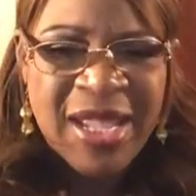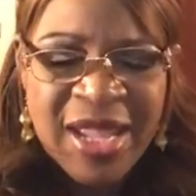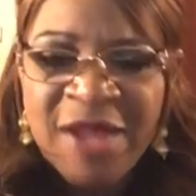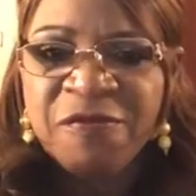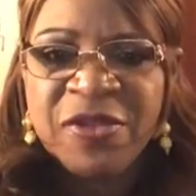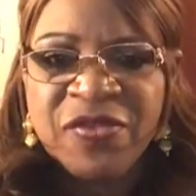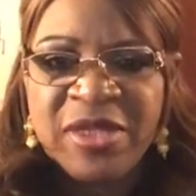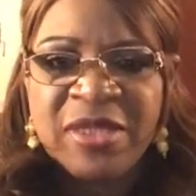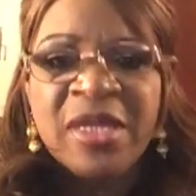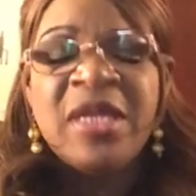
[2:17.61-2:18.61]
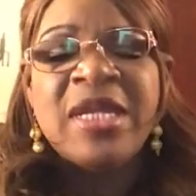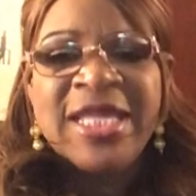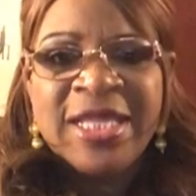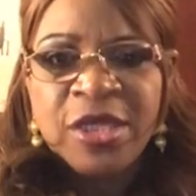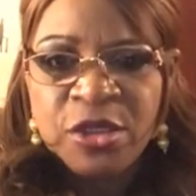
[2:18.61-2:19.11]
everything
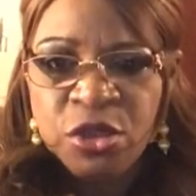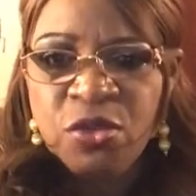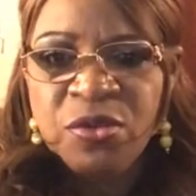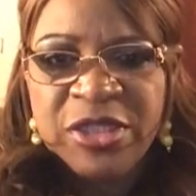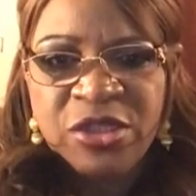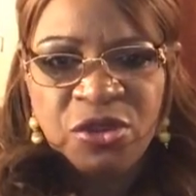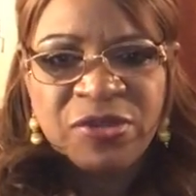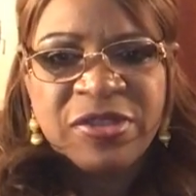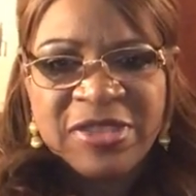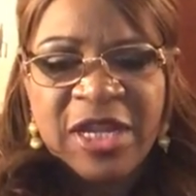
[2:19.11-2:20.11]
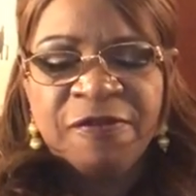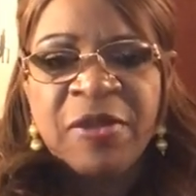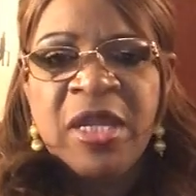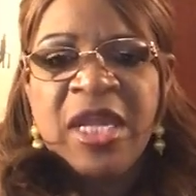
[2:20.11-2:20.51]
including yourself.